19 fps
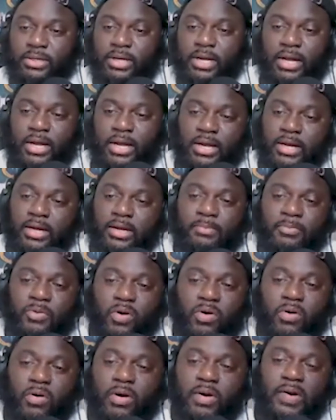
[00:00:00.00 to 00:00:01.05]

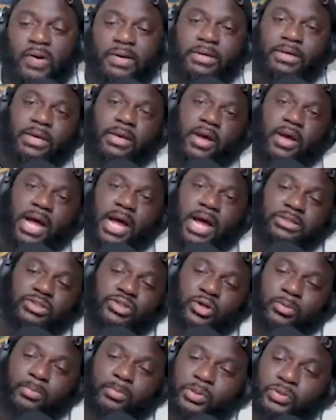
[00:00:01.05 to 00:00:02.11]
on
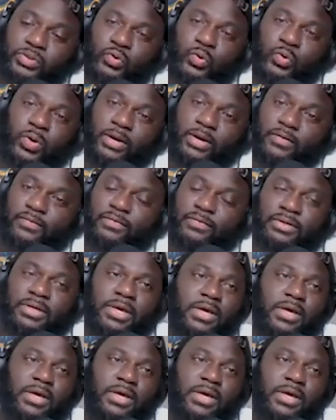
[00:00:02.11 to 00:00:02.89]
October 12th.